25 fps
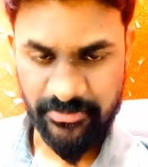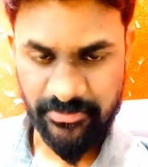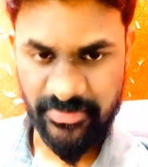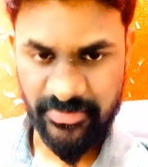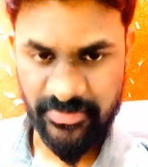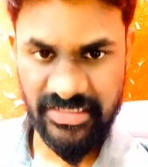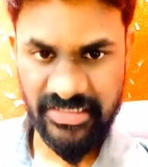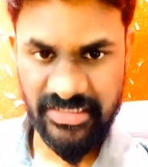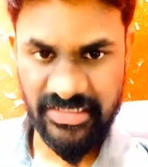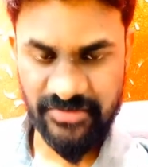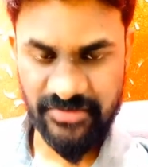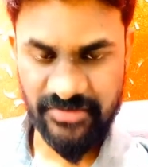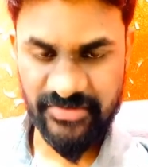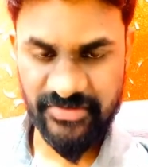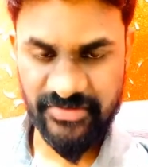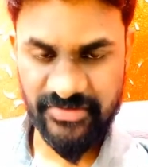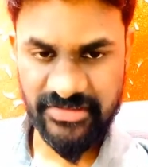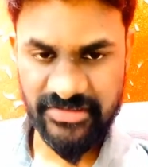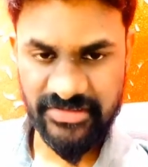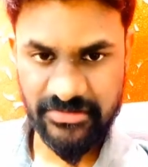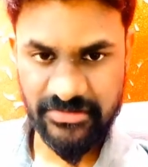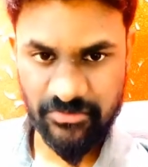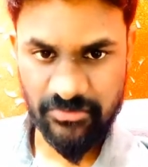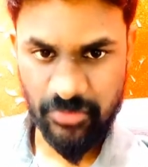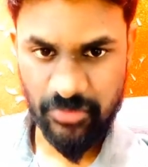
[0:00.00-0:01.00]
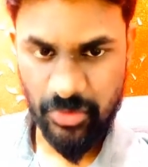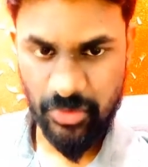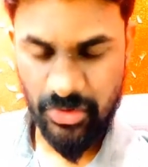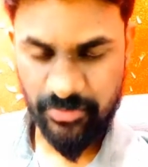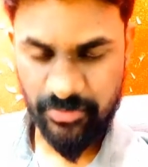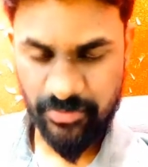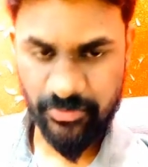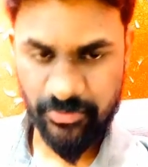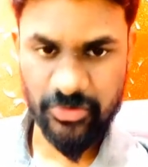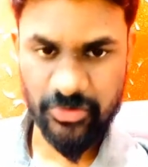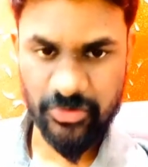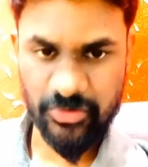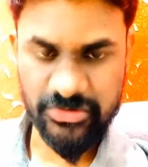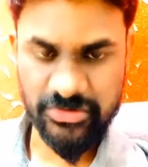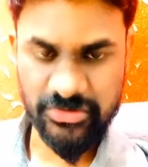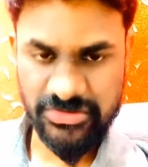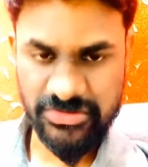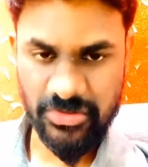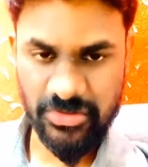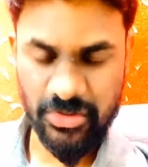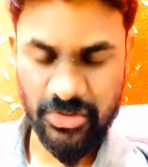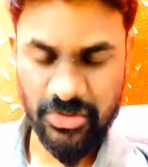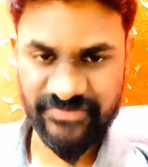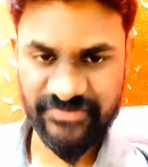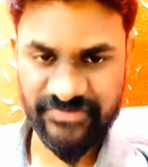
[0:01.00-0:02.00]
play with a more
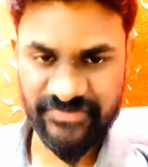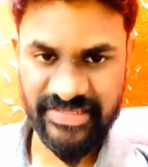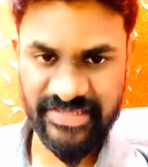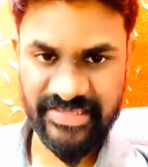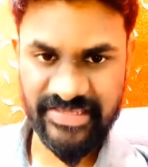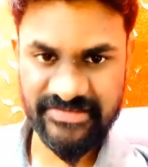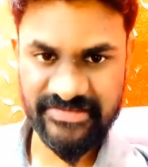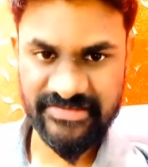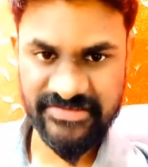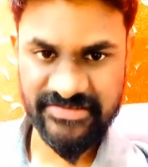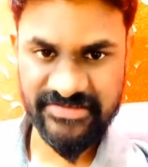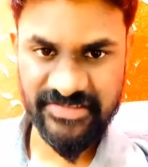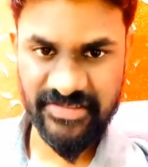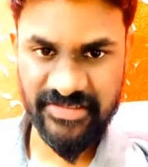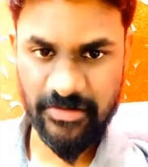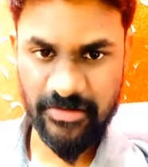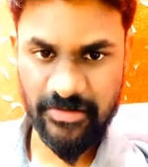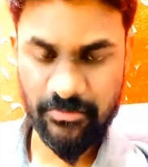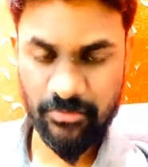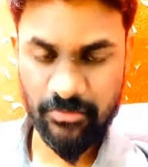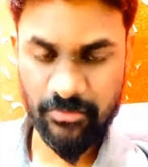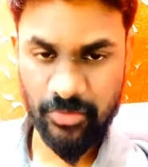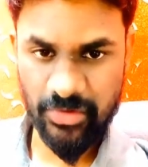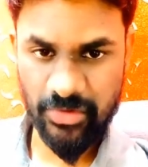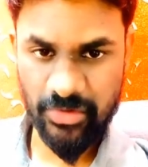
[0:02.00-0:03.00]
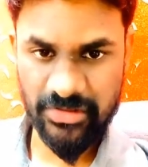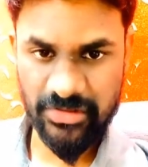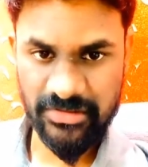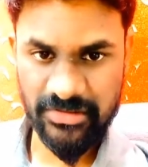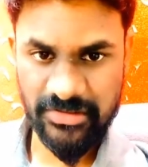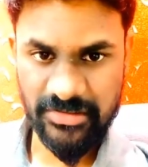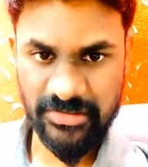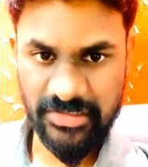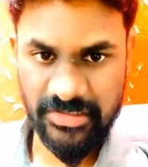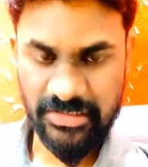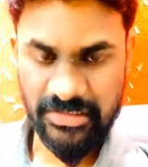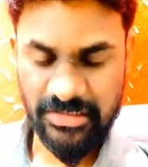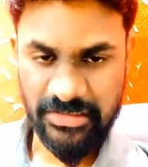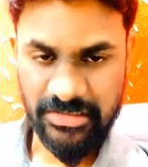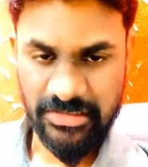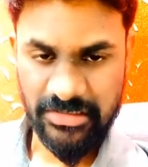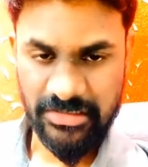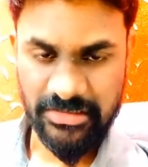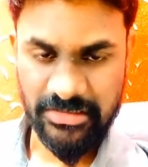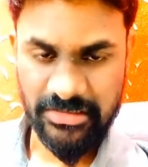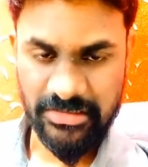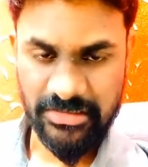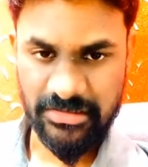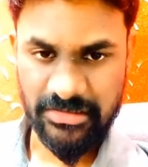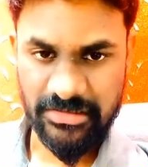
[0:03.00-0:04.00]
post, or we can say more
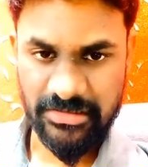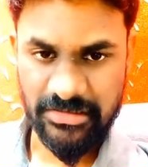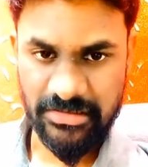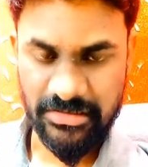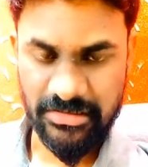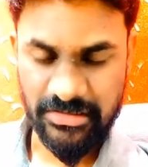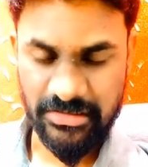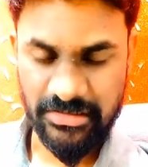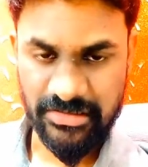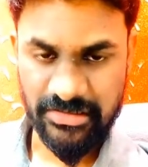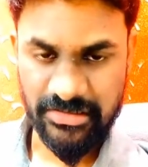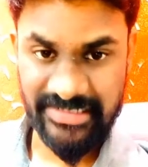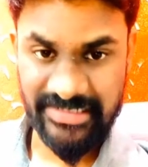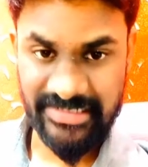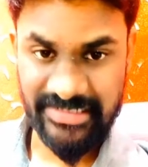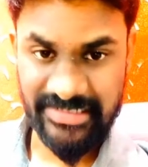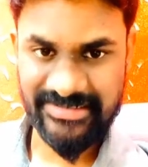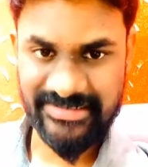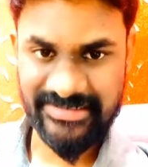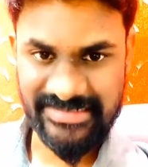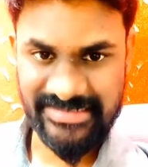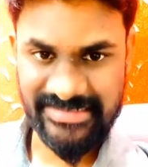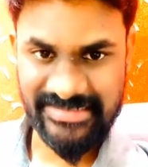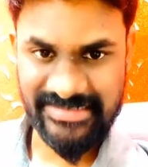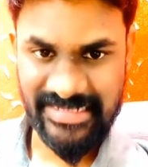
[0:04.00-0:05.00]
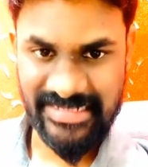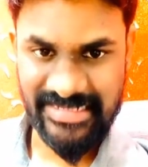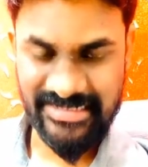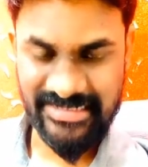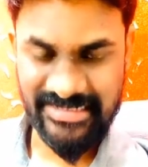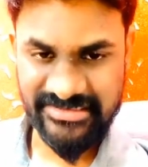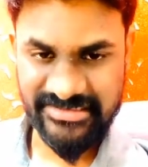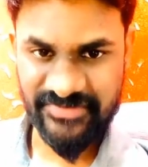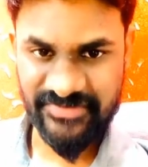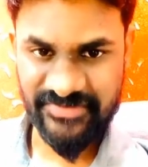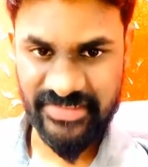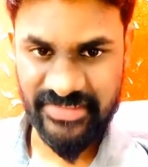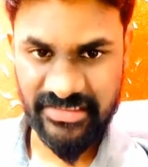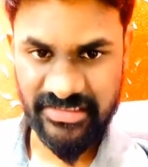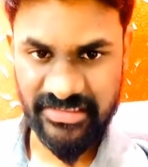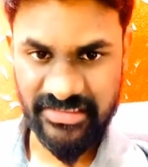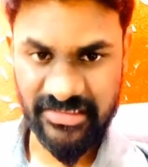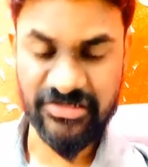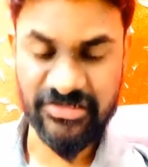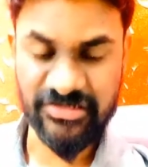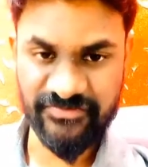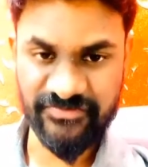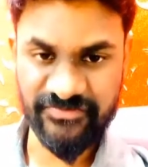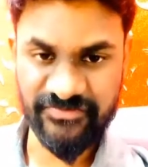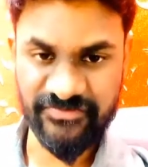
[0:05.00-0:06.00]
content that is very
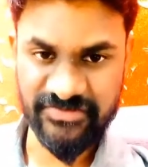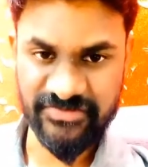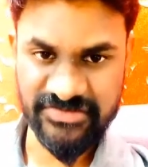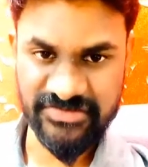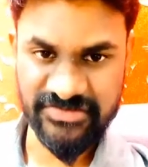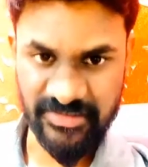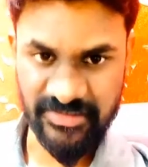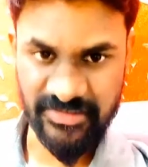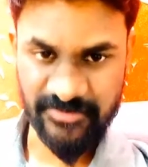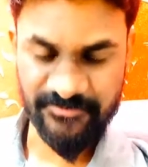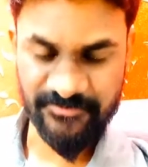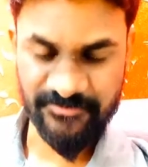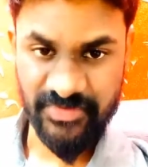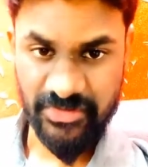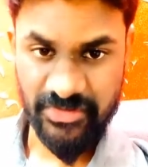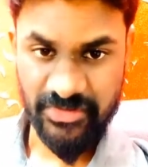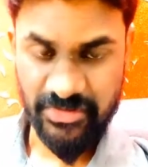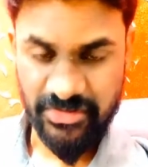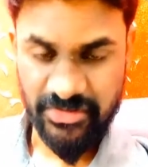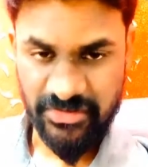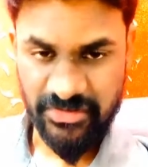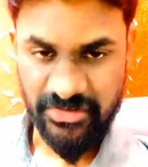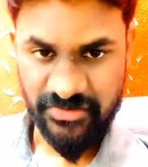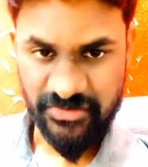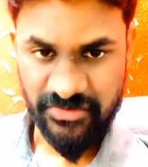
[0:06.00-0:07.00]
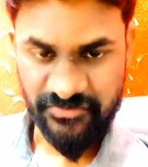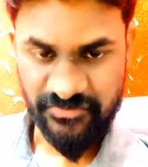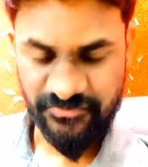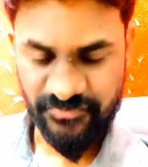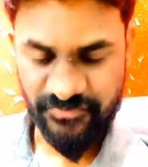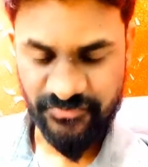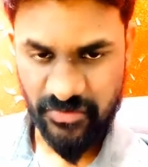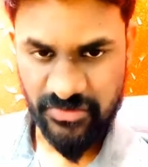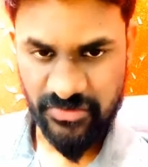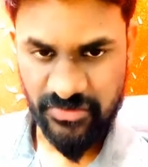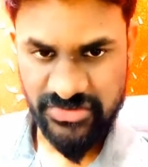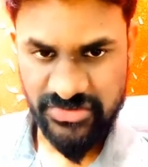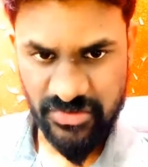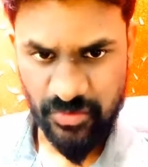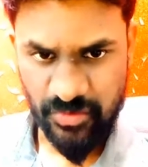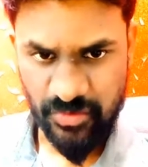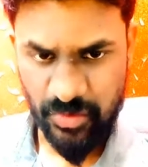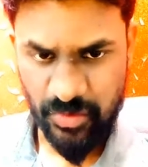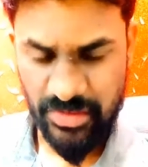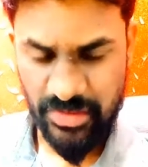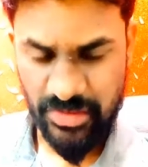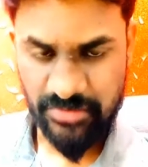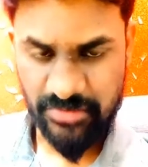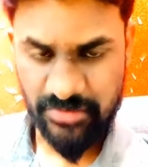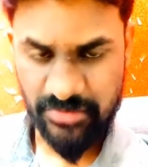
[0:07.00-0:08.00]
confusing. Focus
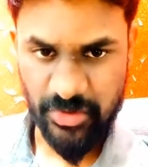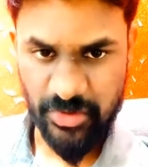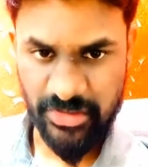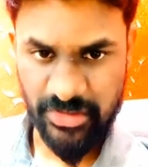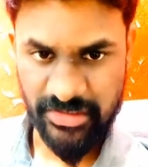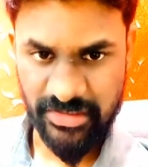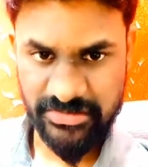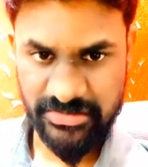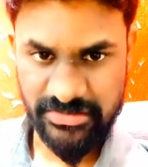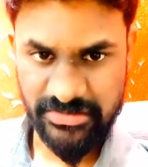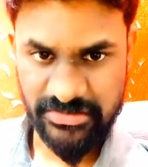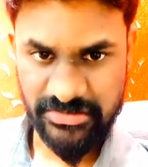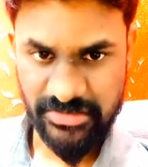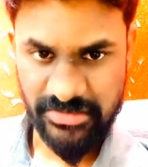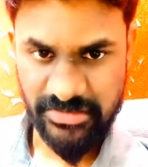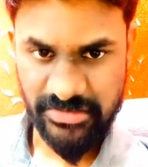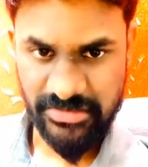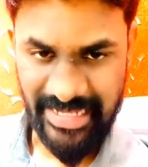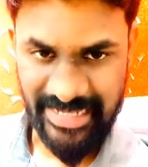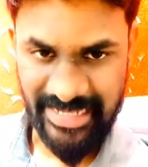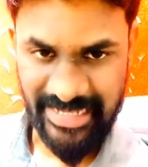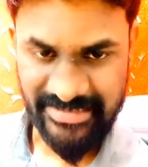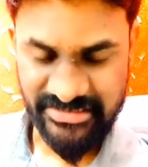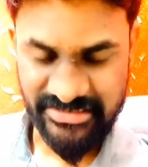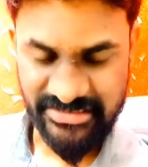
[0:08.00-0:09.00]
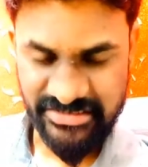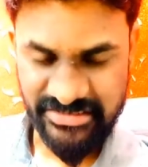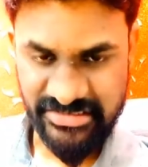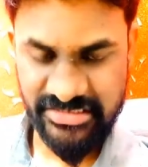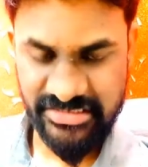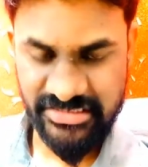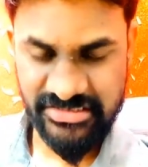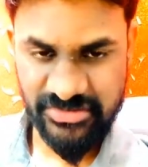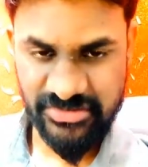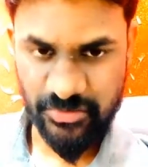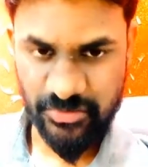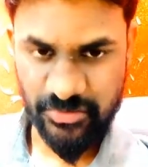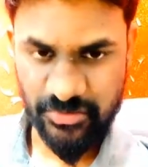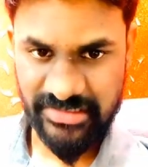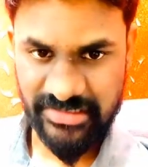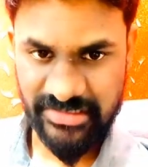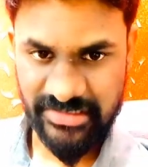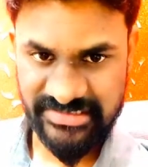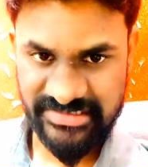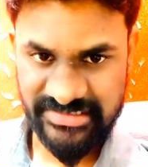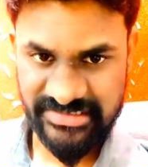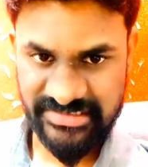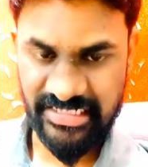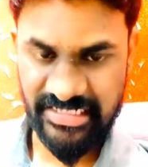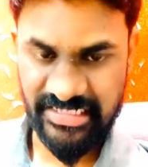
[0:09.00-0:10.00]
on one product and just work
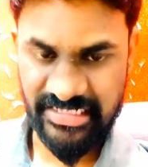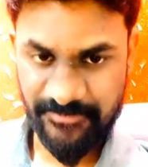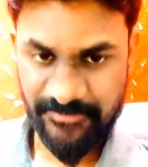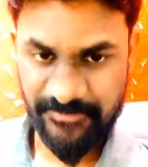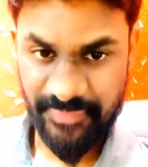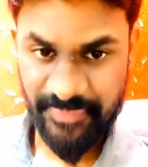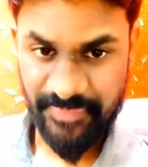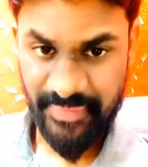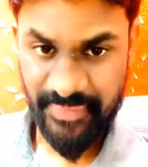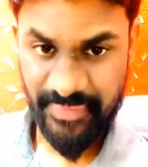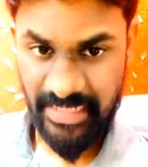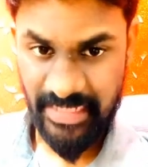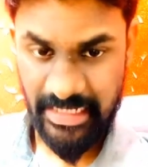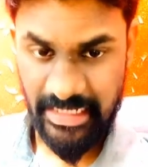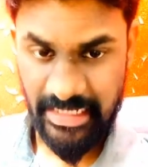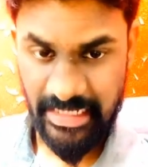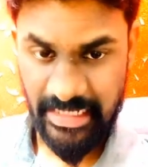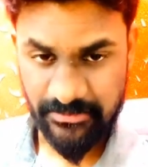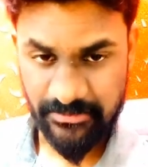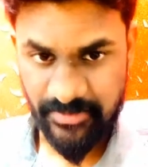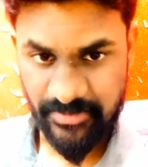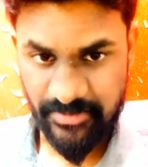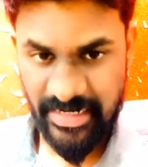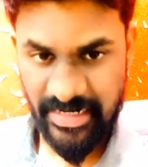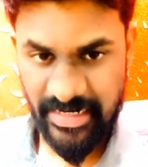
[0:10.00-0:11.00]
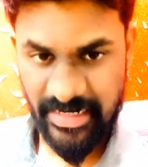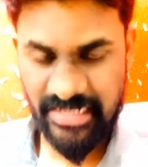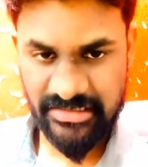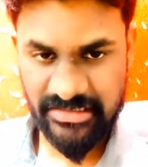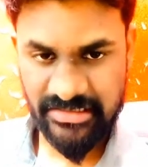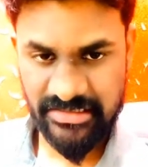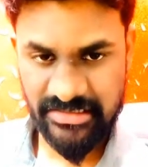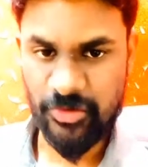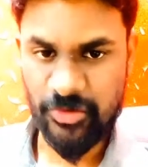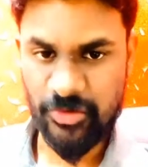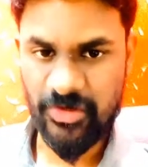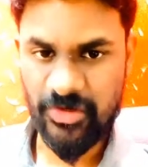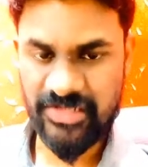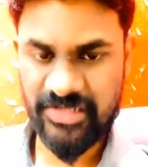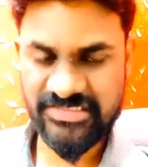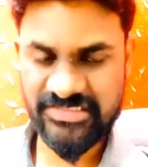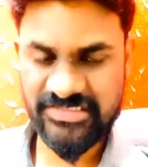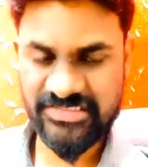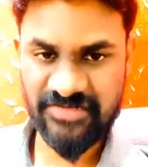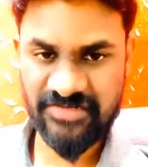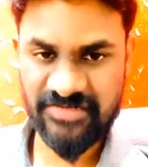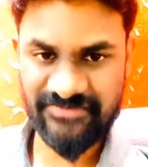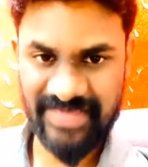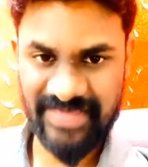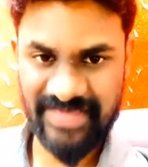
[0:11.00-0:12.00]
daily, and brand
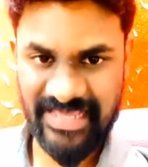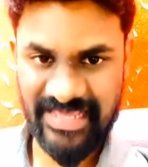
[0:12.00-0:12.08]
yourself